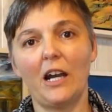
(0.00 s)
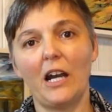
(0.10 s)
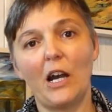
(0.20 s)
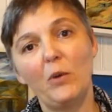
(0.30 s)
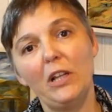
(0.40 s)

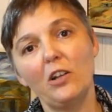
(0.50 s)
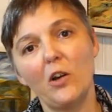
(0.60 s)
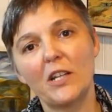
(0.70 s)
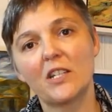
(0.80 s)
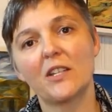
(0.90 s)
I will go
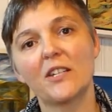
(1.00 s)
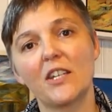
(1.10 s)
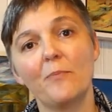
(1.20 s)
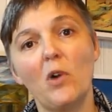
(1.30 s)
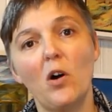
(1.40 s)
into this
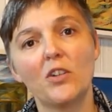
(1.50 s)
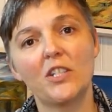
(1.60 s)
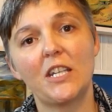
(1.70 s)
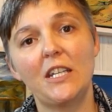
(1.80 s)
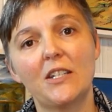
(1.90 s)
in more
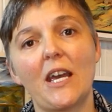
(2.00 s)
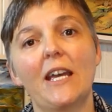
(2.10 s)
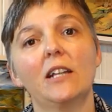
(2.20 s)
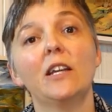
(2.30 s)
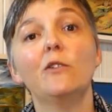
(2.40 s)

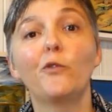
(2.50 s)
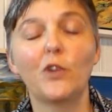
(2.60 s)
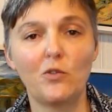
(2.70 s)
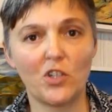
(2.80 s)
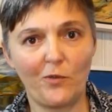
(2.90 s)
detail in
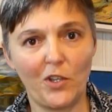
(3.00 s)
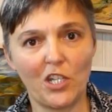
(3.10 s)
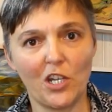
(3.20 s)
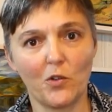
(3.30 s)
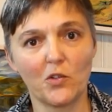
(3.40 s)
future
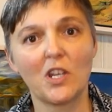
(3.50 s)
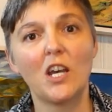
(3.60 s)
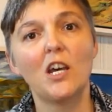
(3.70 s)
videos,